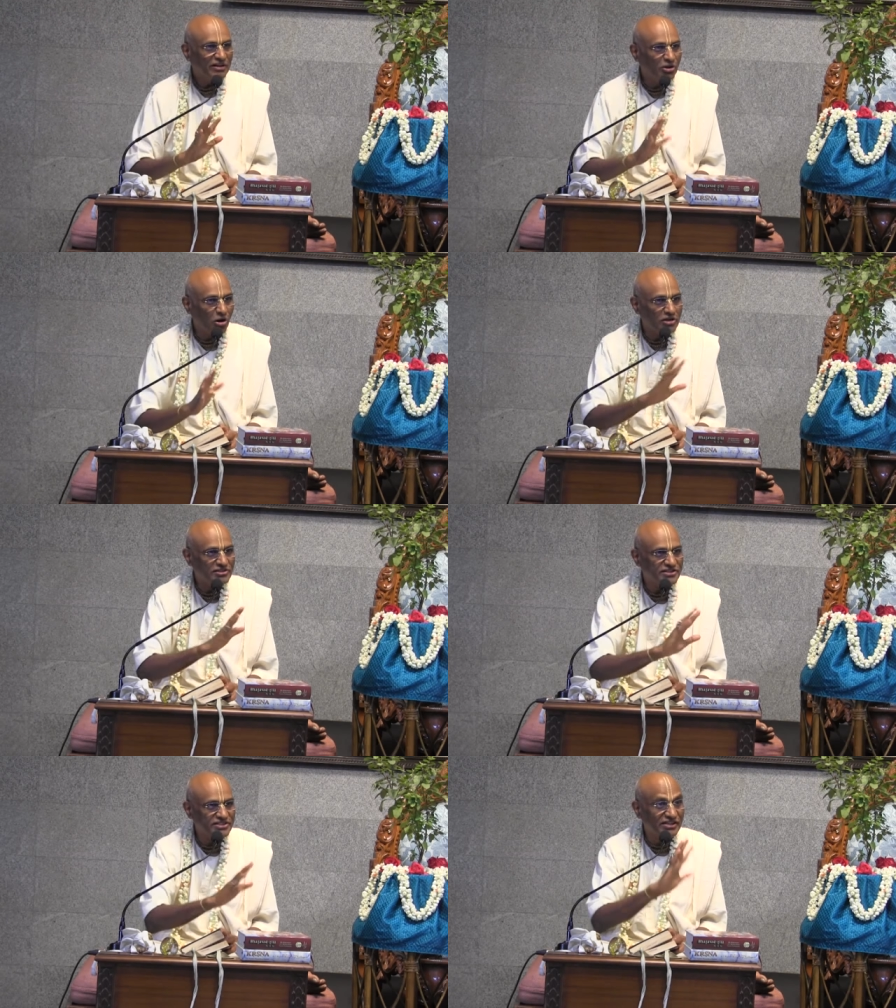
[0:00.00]

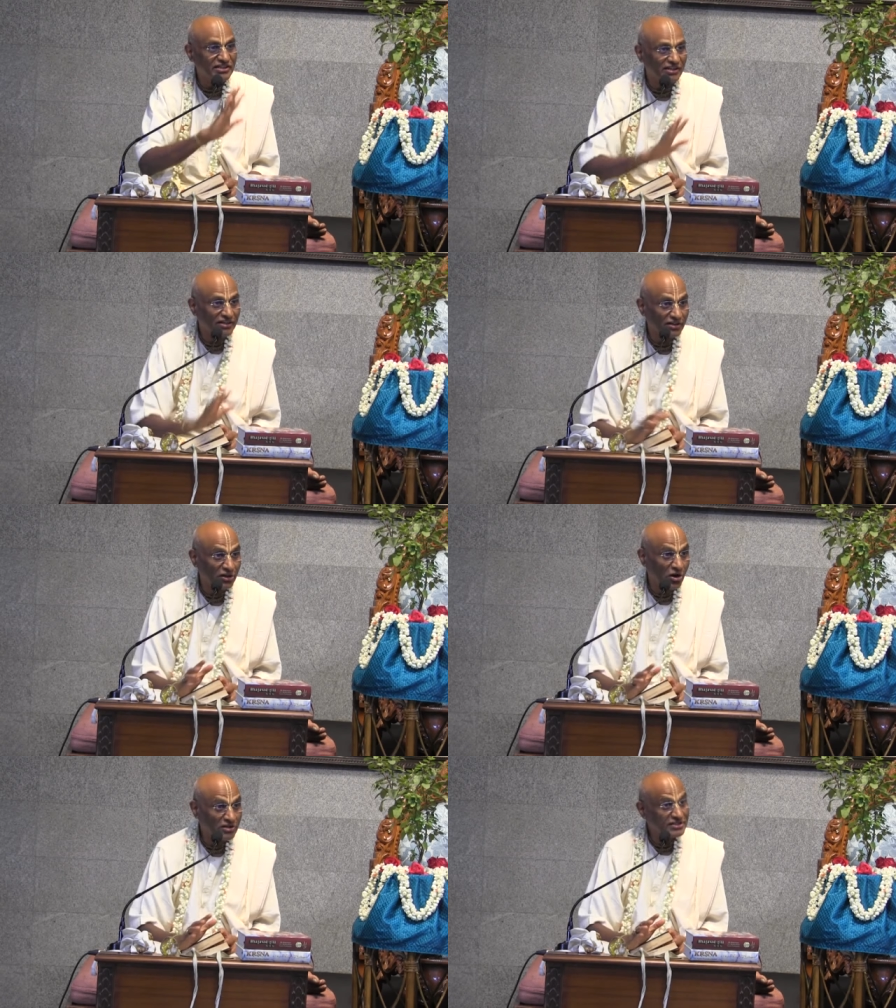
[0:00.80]
gross and subtle,
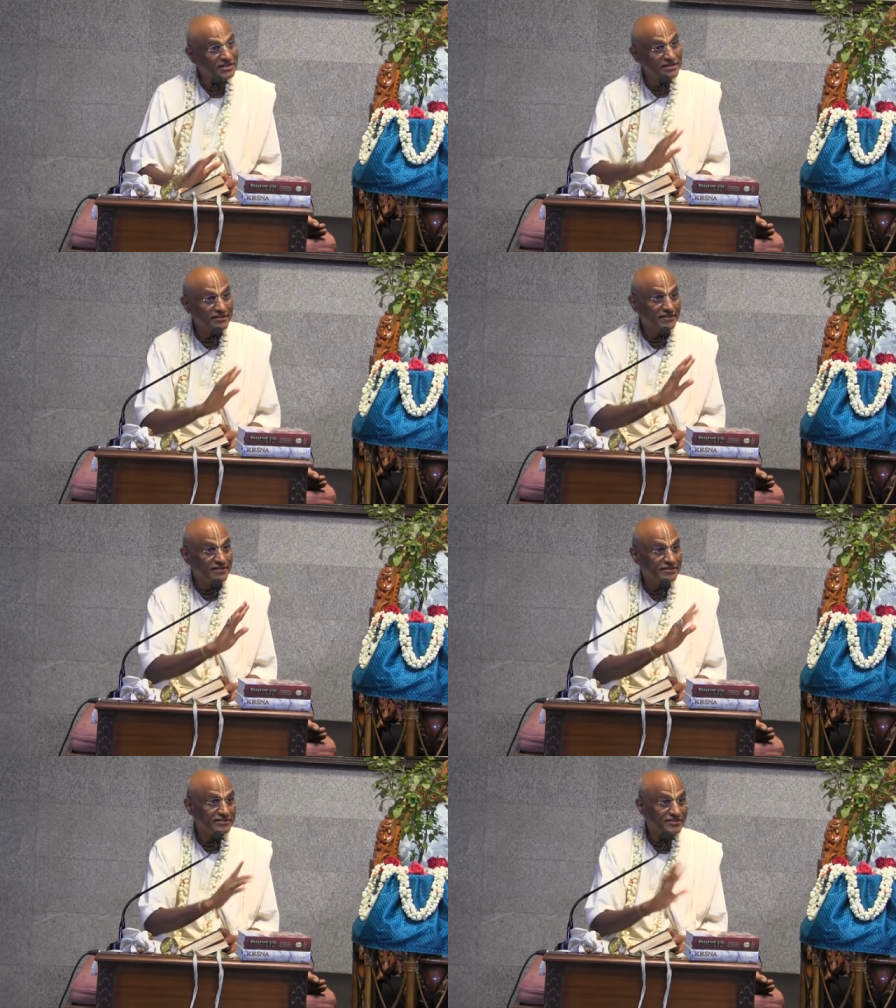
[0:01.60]
gross and
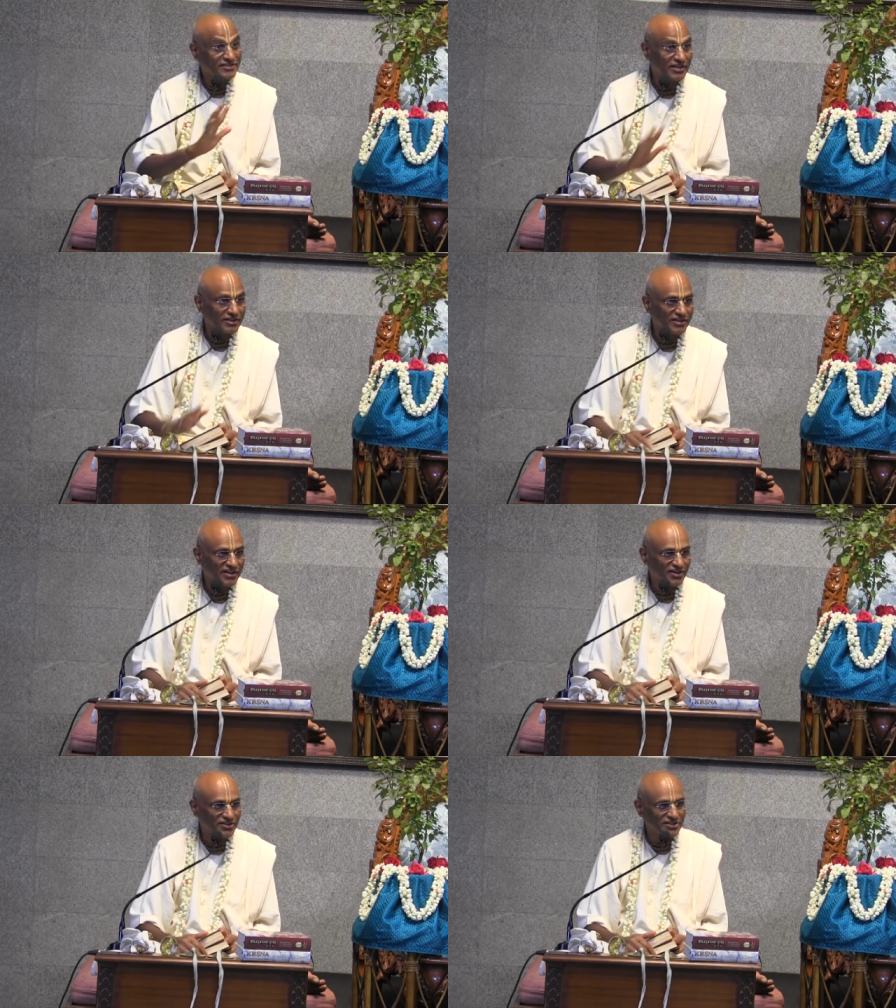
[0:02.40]
subtle
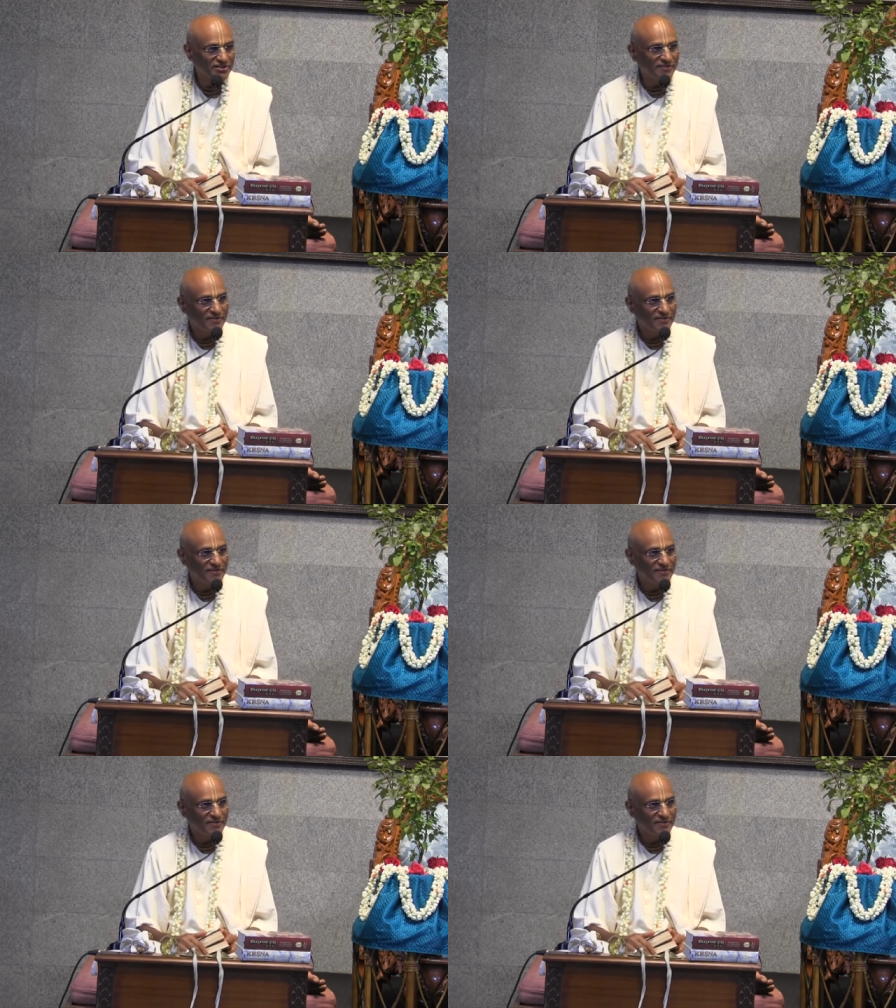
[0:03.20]
energy.